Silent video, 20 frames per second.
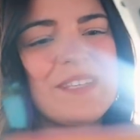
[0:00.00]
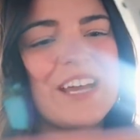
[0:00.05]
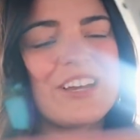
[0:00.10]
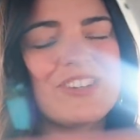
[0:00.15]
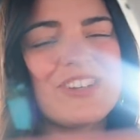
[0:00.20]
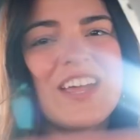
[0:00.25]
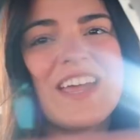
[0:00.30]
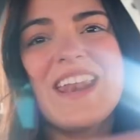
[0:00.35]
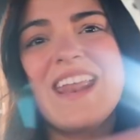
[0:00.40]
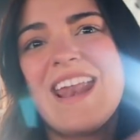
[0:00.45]

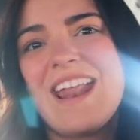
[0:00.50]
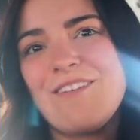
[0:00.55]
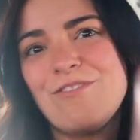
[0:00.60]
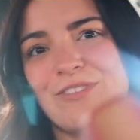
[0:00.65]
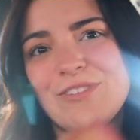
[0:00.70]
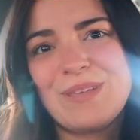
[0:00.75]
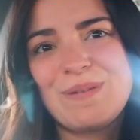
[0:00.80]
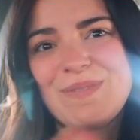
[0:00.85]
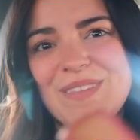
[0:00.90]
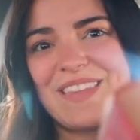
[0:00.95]
section and
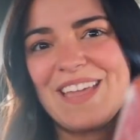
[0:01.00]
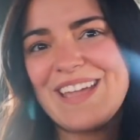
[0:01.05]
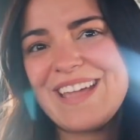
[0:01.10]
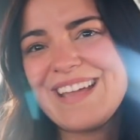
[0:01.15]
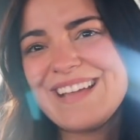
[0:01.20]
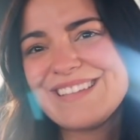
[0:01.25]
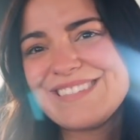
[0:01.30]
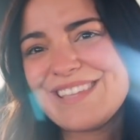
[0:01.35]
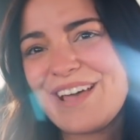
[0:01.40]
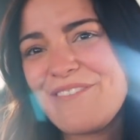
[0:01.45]
I've really been
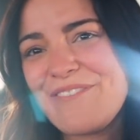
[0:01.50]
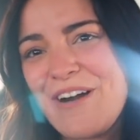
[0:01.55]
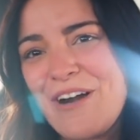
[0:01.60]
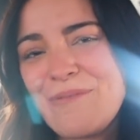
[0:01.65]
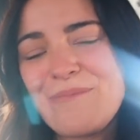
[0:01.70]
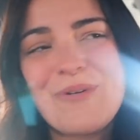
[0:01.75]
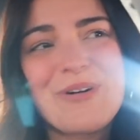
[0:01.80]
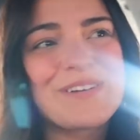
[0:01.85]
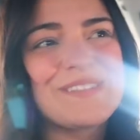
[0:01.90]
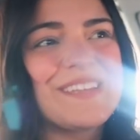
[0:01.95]
liking
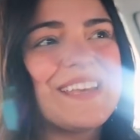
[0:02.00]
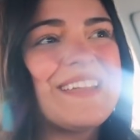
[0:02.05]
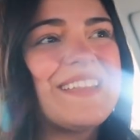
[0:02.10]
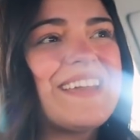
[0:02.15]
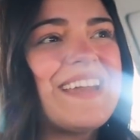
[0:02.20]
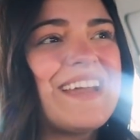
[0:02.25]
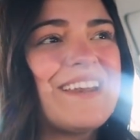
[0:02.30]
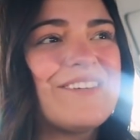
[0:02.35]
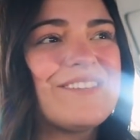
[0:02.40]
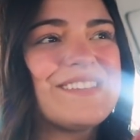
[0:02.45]
self-help books
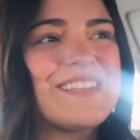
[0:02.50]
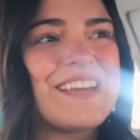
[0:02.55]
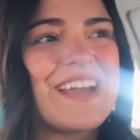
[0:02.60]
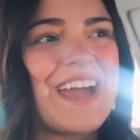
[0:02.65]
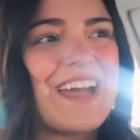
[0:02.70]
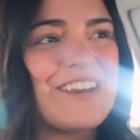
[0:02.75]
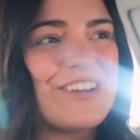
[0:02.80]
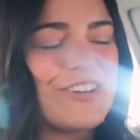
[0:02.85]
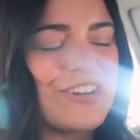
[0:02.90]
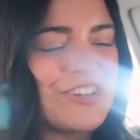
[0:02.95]
lately. I know it's like
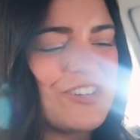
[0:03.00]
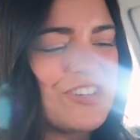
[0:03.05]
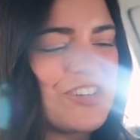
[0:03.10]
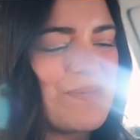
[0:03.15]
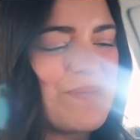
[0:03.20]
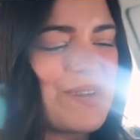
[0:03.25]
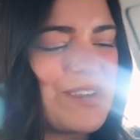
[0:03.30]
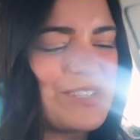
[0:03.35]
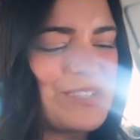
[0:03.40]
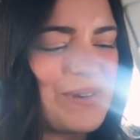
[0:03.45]
kind of
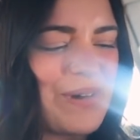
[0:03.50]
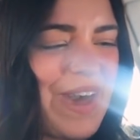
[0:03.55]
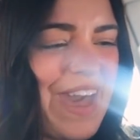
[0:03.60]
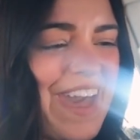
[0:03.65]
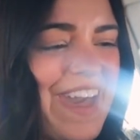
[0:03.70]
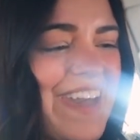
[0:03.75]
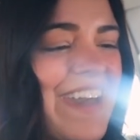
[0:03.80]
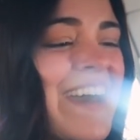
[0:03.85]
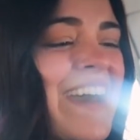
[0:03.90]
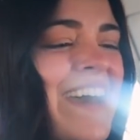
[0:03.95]
cringy, but it's
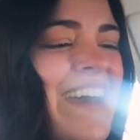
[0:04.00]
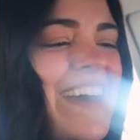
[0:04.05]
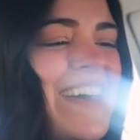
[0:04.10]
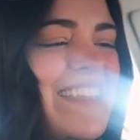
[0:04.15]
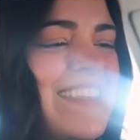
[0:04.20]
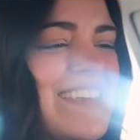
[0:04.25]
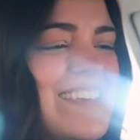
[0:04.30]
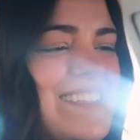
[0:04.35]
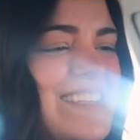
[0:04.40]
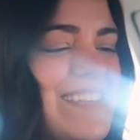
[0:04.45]
okay.
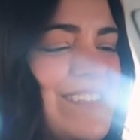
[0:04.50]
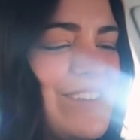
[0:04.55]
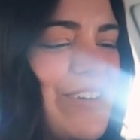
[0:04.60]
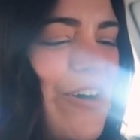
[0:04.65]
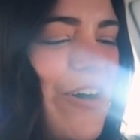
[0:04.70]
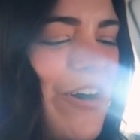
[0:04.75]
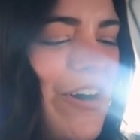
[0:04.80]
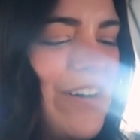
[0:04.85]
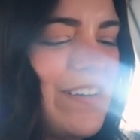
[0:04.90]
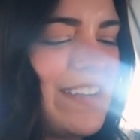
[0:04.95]
This is
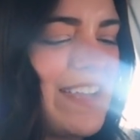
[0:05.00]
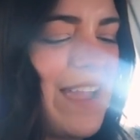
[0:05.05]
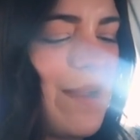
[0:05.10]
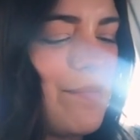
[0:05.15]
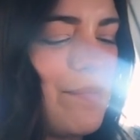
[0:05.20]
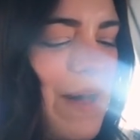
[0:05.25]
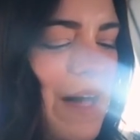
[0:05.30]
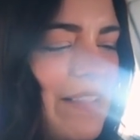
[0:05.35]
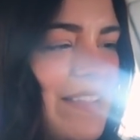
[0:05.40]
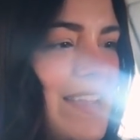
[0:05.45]
called
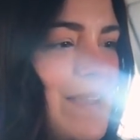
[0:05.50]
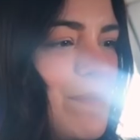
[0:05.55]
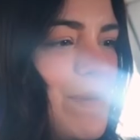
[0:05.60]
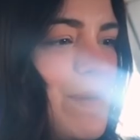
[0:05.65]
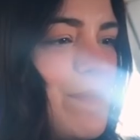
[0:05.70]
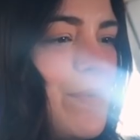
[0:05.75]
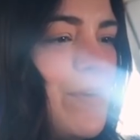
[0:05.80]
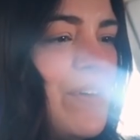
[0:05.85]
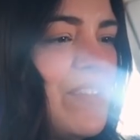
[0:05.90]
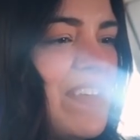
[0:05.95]
Compelling
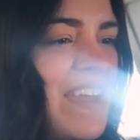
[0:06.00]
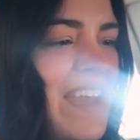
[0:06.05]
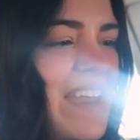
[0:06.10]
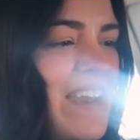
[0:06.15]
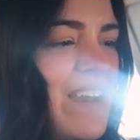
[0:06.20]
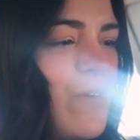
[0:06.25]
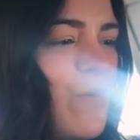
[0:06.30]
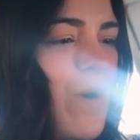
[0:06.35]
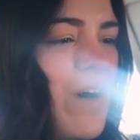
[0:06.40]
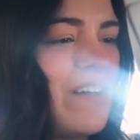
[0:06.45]
People, The
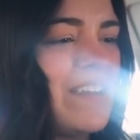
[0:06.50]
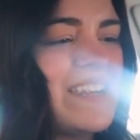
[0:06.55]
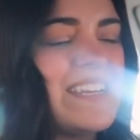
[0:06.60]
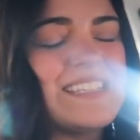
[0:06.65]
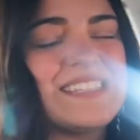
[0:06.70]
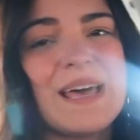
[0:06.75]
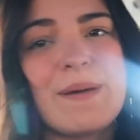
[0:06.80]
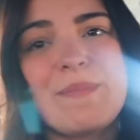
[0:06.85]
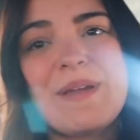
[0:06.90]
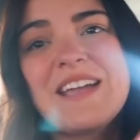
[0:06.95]
Hidden
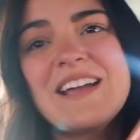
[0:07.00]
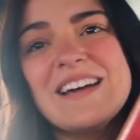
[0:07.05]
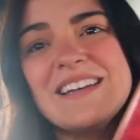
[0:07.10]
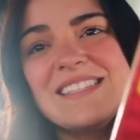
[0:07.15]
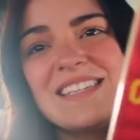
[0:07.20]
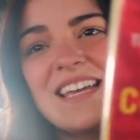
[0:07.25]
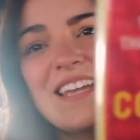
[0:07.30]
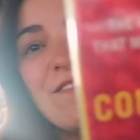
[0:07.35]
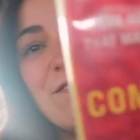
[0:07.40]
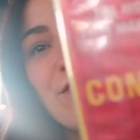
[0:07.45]
Qualities That Make
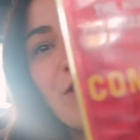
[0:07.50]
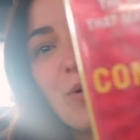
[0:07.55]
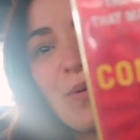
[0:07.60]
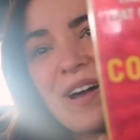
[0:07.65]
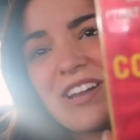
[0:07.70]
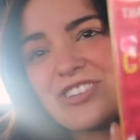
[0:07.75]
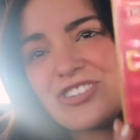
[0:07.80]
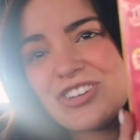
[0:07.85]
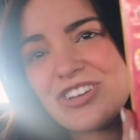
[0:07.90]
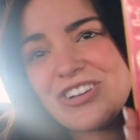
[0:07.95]
Us
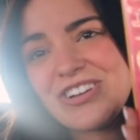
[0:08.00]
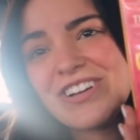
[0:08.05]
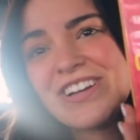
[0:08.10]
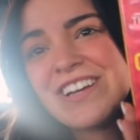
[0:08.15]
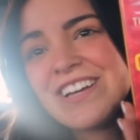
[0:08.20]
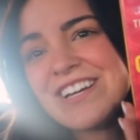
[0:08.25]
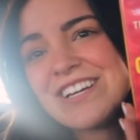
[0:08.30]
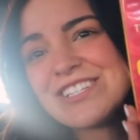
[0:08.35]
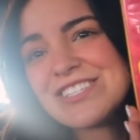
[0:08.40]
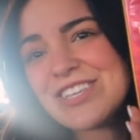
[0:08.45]
Influential.
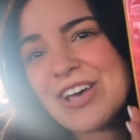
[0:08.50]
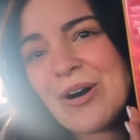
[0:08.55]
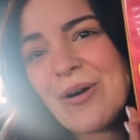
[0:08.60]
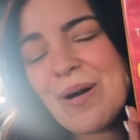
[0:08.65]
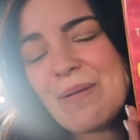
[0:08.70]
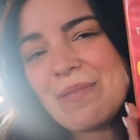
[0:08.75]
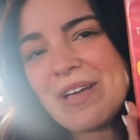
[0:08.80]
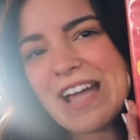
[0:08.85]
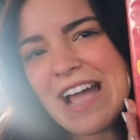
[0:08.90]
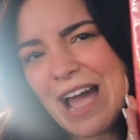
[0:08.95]
So
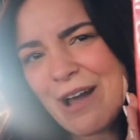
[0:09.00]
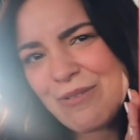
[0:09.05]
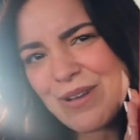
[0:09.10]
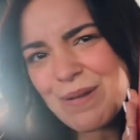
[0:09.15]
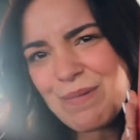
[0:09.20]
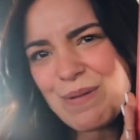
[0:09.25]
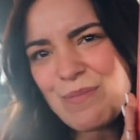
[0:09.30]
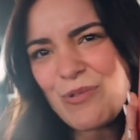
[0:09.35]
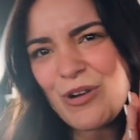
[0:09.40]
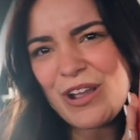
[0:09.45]
I'm like, I
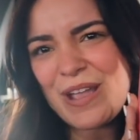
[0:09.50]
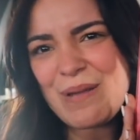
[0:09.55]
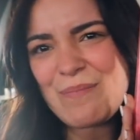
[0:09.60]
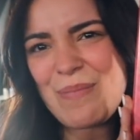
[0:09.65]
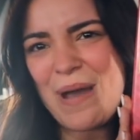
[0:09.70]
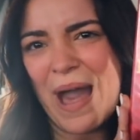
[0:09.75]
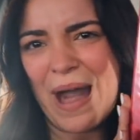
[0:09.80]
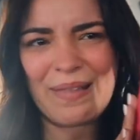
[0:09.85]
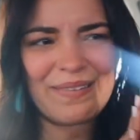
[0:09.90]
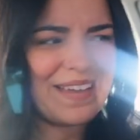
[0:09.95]
want to be more
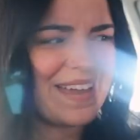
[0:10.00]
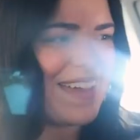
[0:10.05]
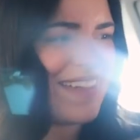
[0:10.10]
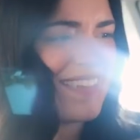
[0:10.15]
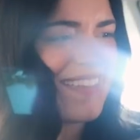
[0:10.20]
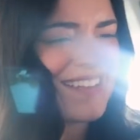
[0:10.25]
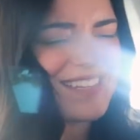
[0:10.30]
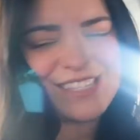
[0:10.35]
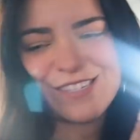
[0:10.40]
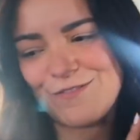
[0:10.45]

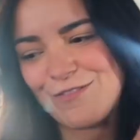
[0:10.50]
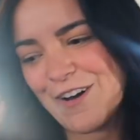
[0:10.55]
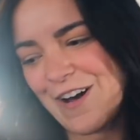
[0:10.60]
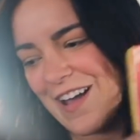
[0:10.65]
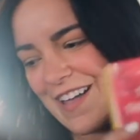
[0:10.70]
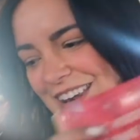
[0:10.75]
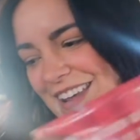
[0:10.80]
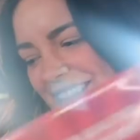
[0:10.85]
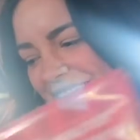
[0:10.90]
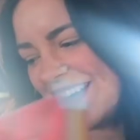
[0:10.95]
compelling. That's
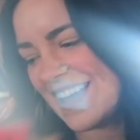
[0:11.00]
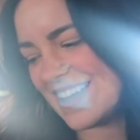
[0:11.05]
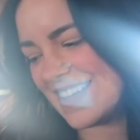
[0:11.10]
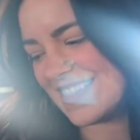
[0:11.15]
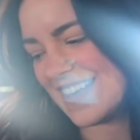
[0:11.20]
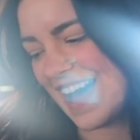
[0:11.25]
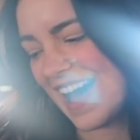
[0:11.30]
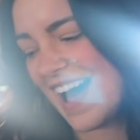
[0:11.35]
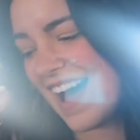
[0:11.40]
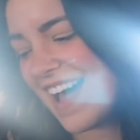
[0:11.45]
fun. I
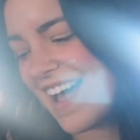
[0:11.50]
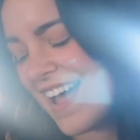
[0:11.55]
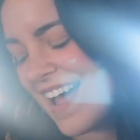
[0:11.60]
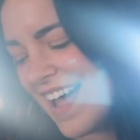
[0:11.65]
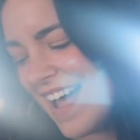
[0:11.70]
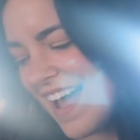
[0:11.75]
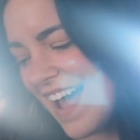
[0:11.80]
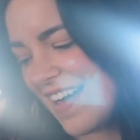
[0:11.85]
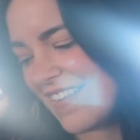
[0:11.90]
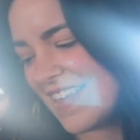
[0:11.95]
like that.
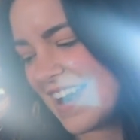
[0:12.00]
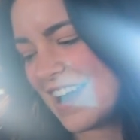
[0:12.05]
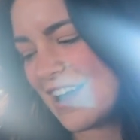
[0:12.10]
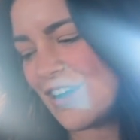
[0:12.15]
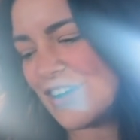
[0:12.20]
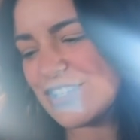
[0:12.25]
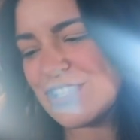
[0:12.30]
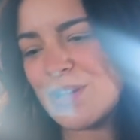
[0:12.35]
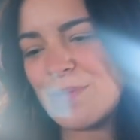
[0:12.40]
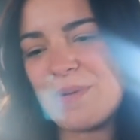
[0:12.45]
And then I
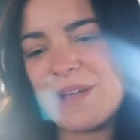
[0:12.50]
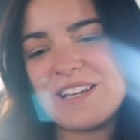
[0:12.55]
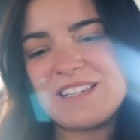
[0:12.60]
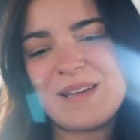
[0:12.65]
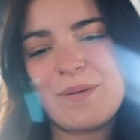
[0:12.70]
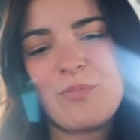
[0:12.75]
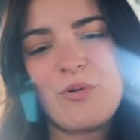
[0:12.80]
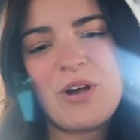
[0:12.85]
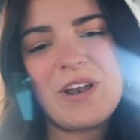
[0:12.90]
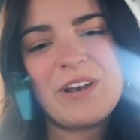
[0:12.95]
also
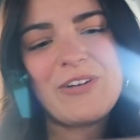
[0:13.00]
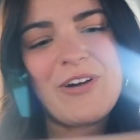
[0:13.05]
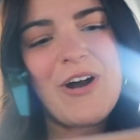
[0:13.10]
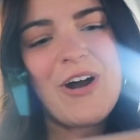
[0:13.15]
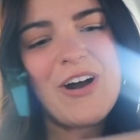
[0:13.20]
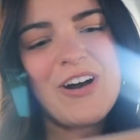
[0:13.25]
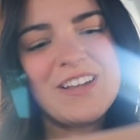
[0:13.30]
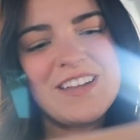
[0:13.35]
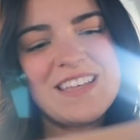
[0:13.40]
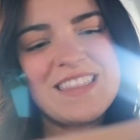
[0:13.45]
picked up one
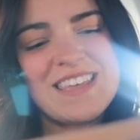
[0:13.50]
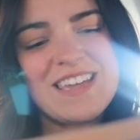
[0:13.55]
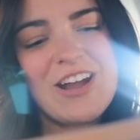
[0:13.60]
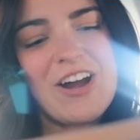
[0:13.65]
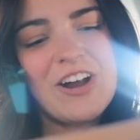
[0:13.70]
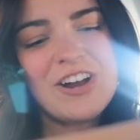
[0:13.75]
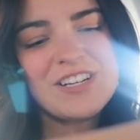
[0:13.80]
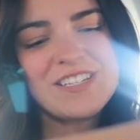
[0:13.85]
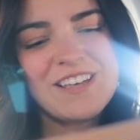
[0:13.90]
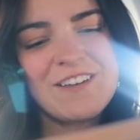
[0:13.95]
called The
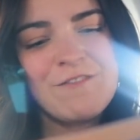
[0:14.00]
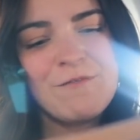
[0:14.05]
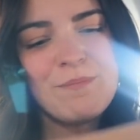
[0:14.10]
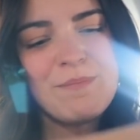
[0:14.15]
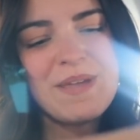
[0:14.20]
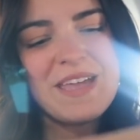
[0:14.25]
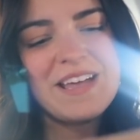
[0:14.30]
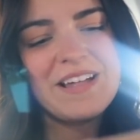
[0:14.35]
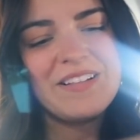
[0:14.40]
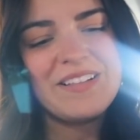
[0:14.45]
Art of
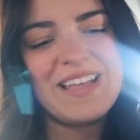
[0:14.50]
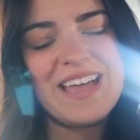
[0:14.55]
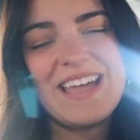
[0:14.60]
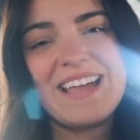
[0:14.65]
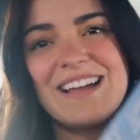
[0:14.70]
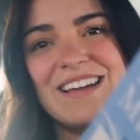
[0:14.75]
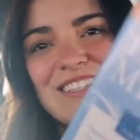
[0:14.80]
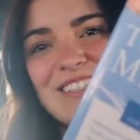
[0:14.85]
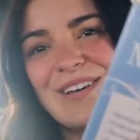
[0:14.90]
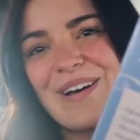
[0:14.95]

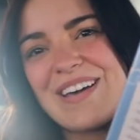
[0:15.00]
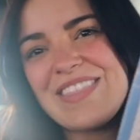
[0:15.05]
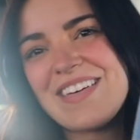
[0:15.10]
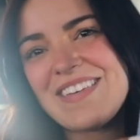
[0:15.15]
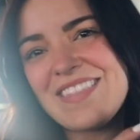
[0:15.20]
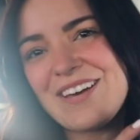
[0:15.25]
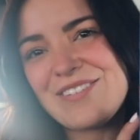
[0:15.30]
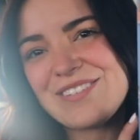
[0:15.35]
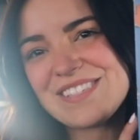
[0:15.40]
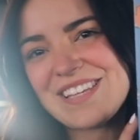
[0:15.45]
Mingling. So I
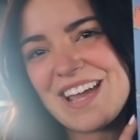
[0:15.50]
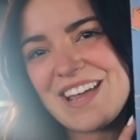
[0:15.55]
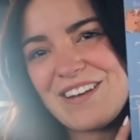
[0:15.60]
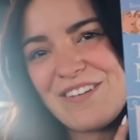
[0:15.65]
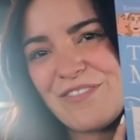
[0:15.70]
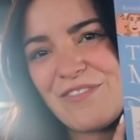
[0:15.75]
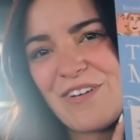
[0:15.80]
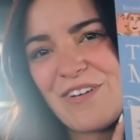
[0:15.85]
thought that was kind of